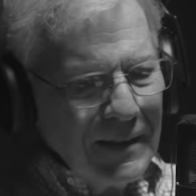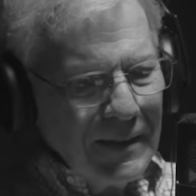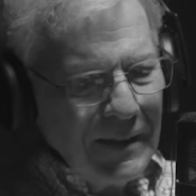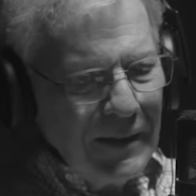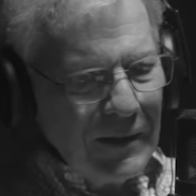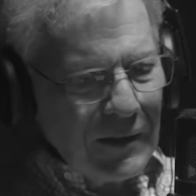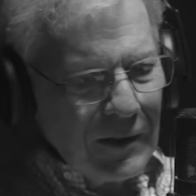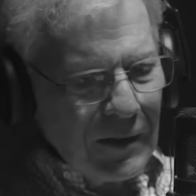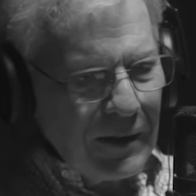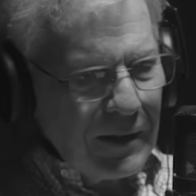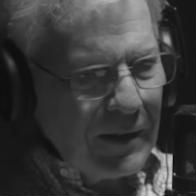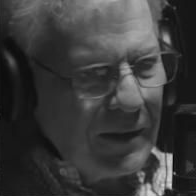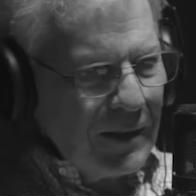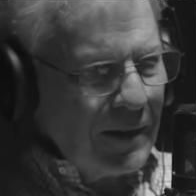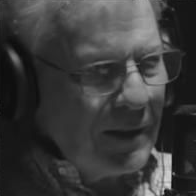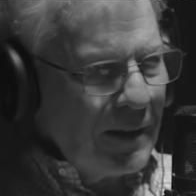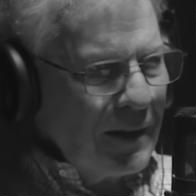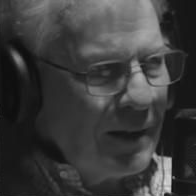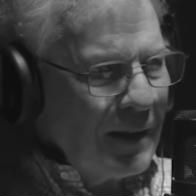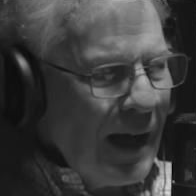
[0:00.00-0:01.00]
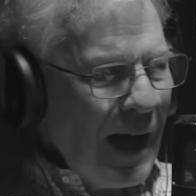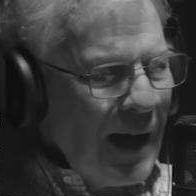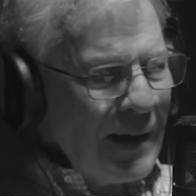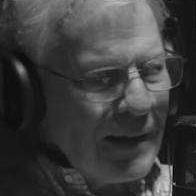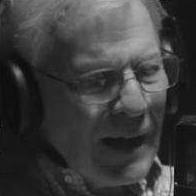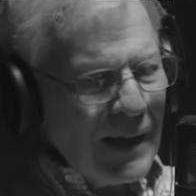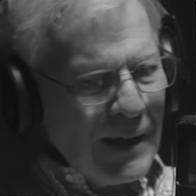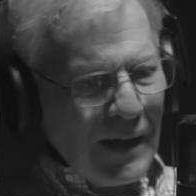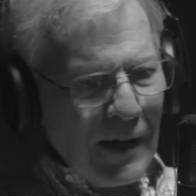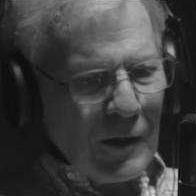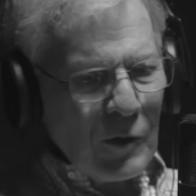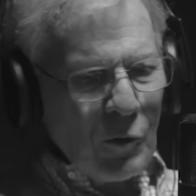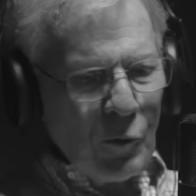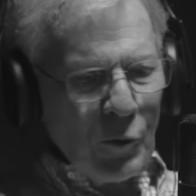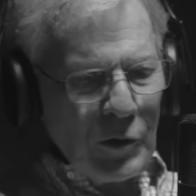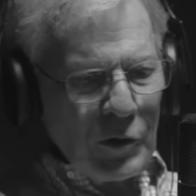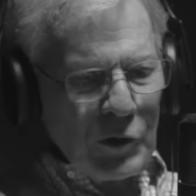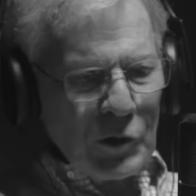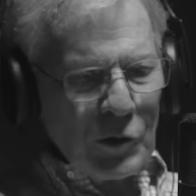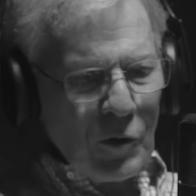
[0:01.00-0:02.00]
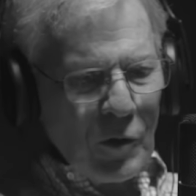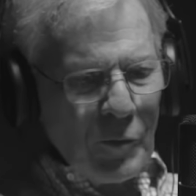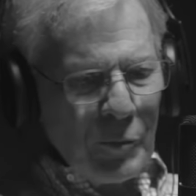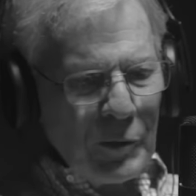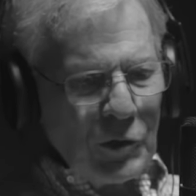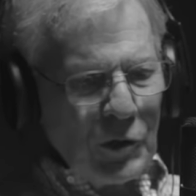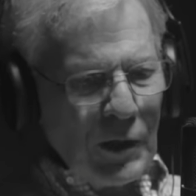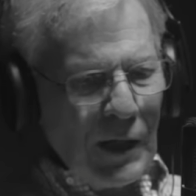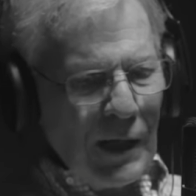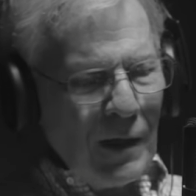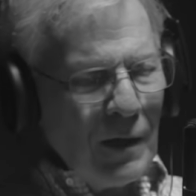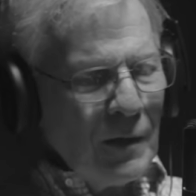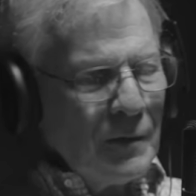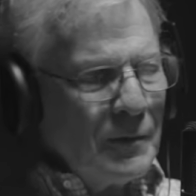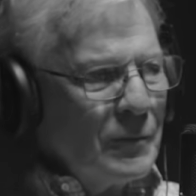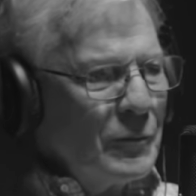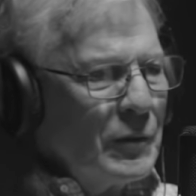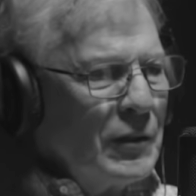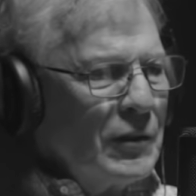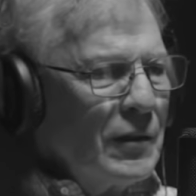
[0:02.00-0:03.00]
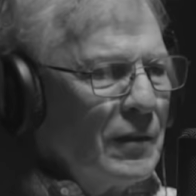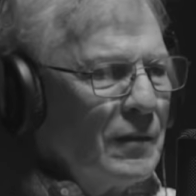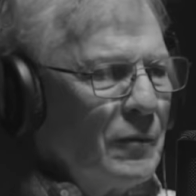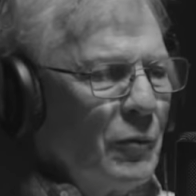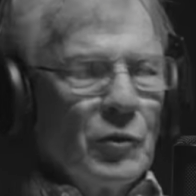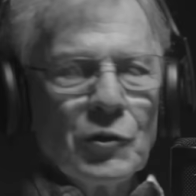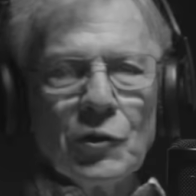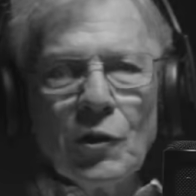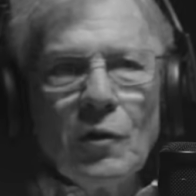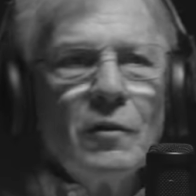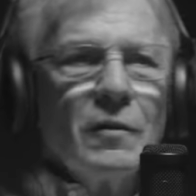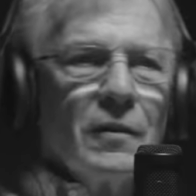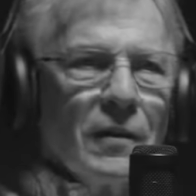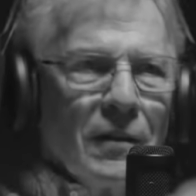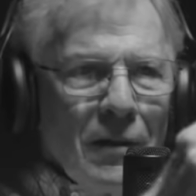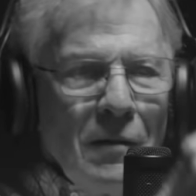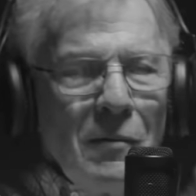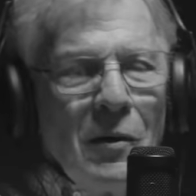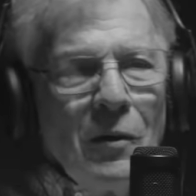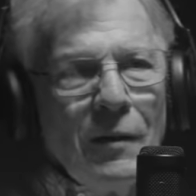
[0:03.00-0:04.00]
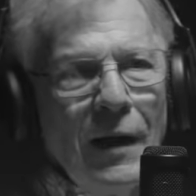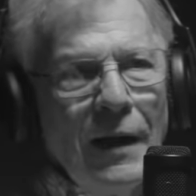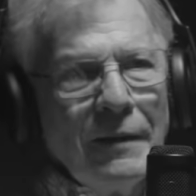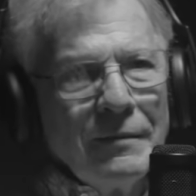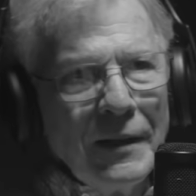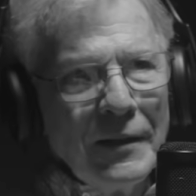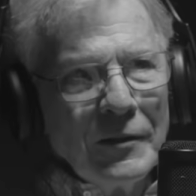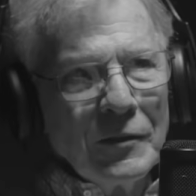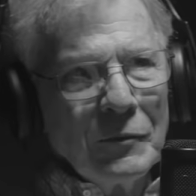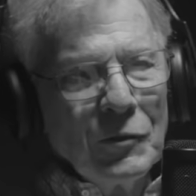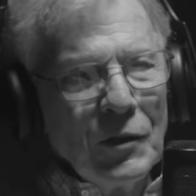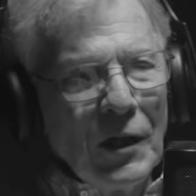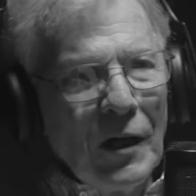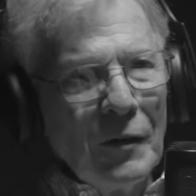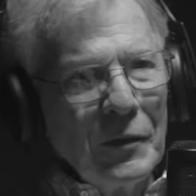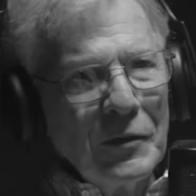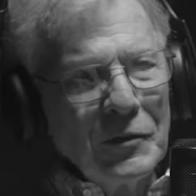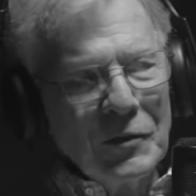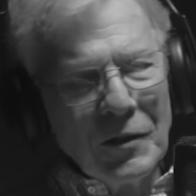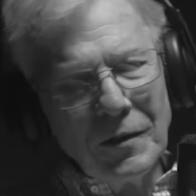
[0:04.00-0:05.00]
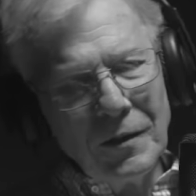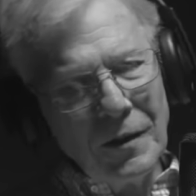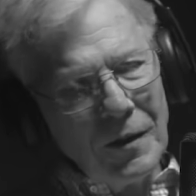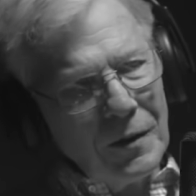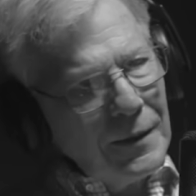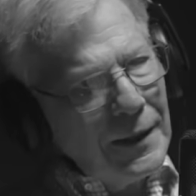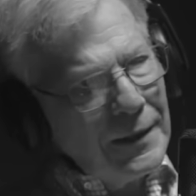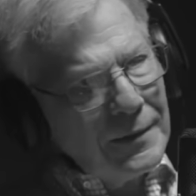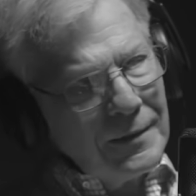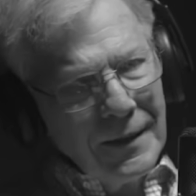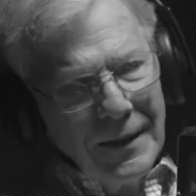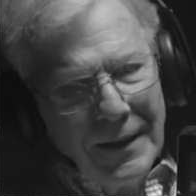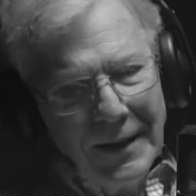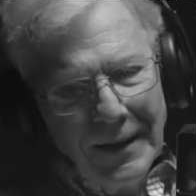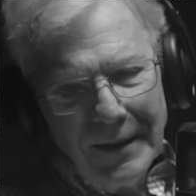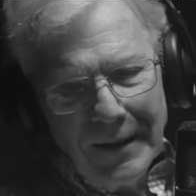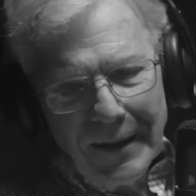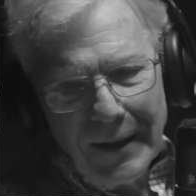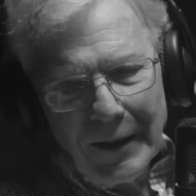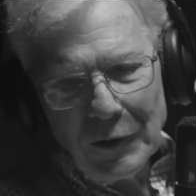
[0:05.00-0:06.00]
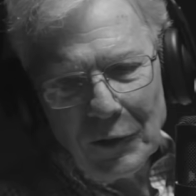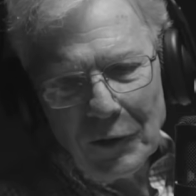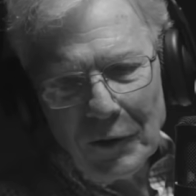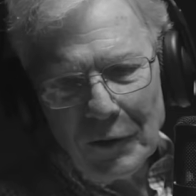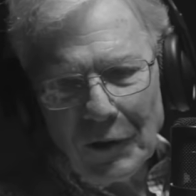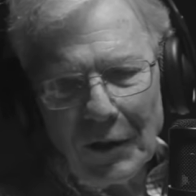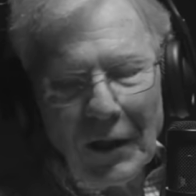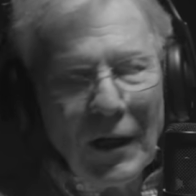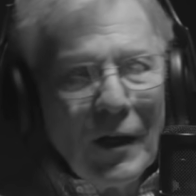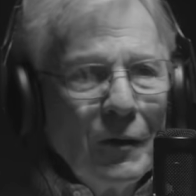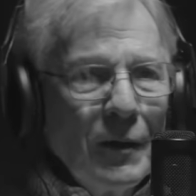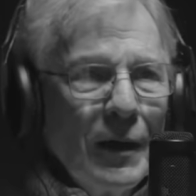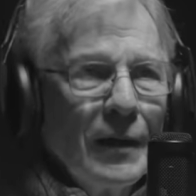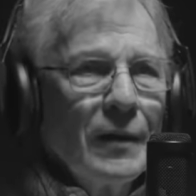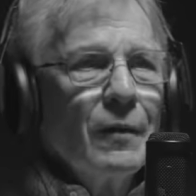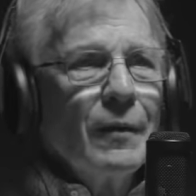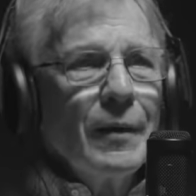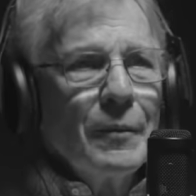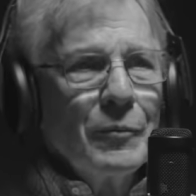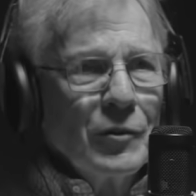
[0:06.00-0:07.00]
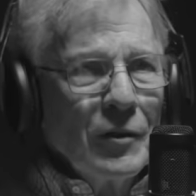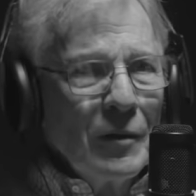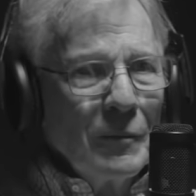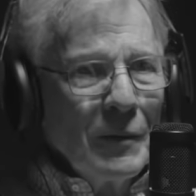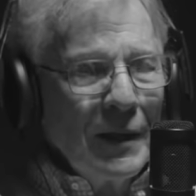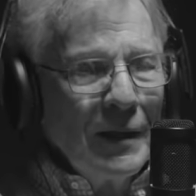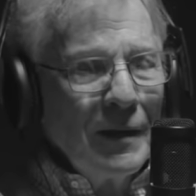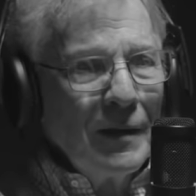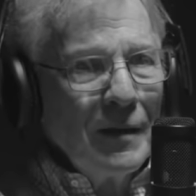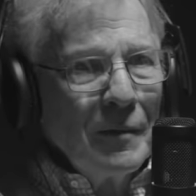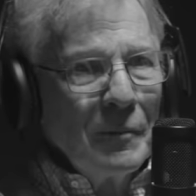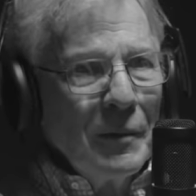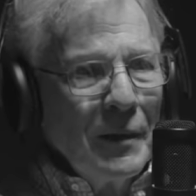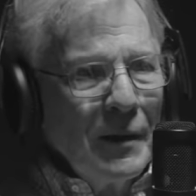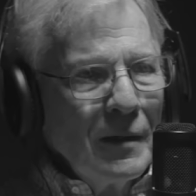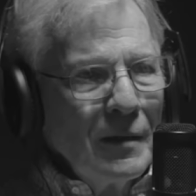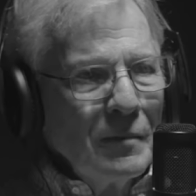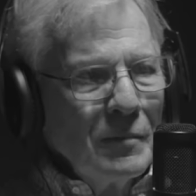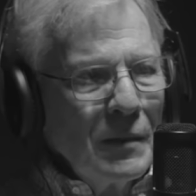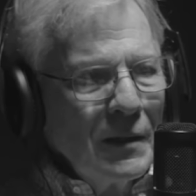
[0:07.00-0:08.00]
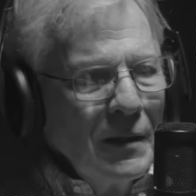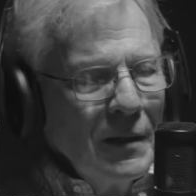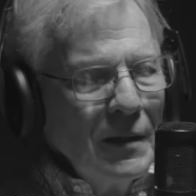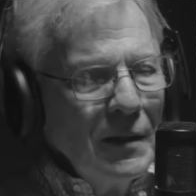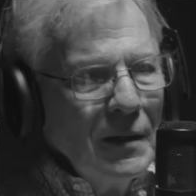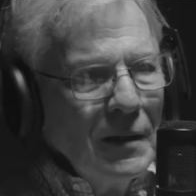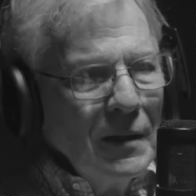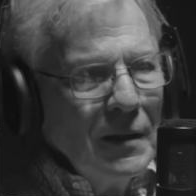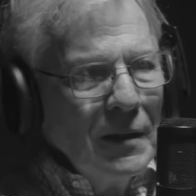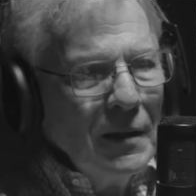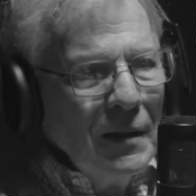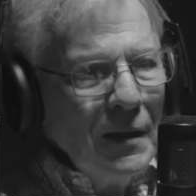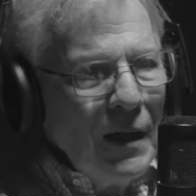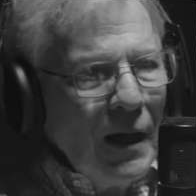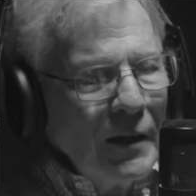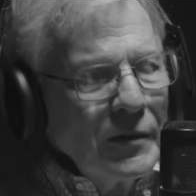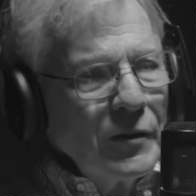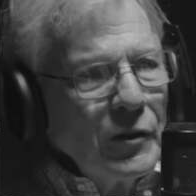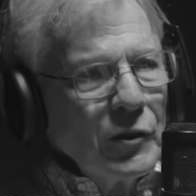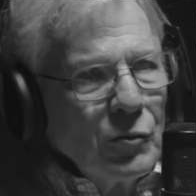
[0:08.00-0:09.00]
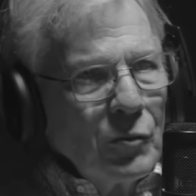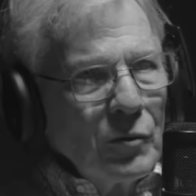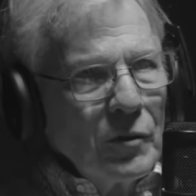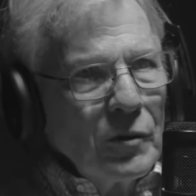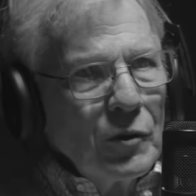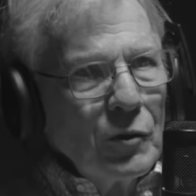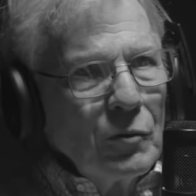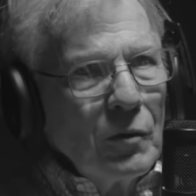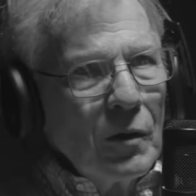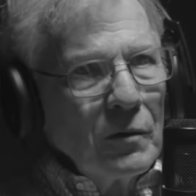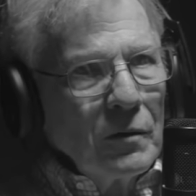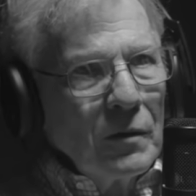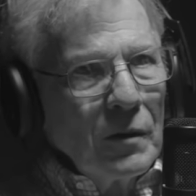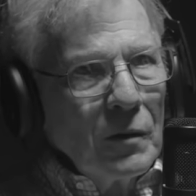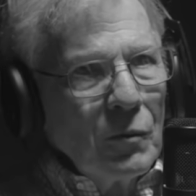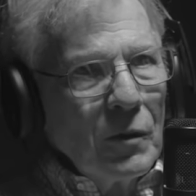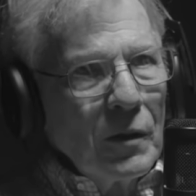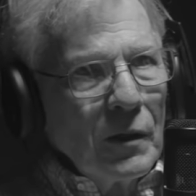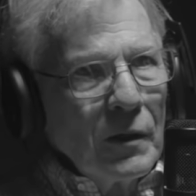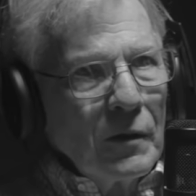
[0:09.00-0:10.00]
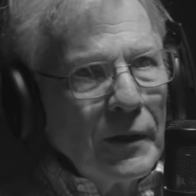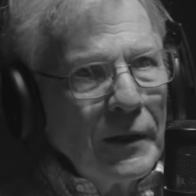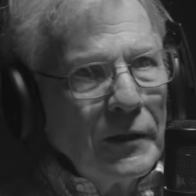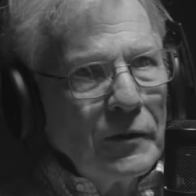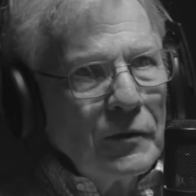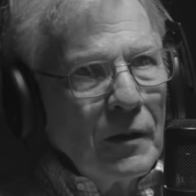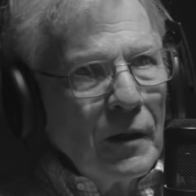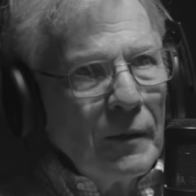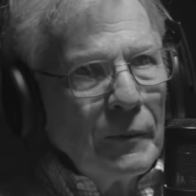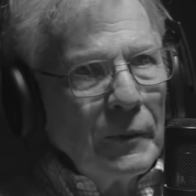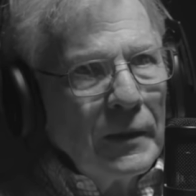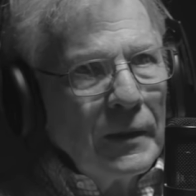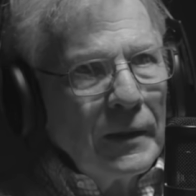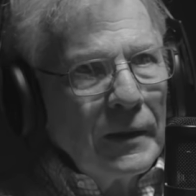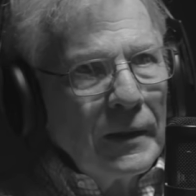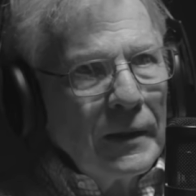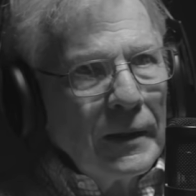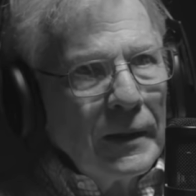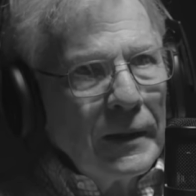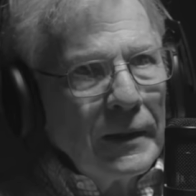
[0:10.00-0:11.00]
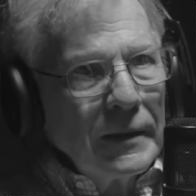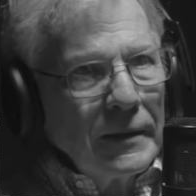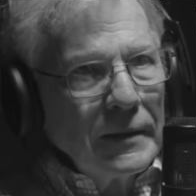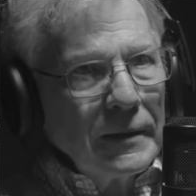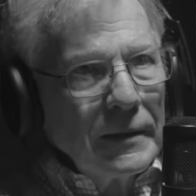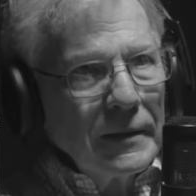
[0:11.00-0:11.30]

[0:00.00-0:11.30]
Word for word: he said, I don't want to disturb your chow. And we said, well, sir, come on, have some chow. He said, no, that's your chow. I grabbed something to eat up here, but I just wanted you all to know what a great job you did today.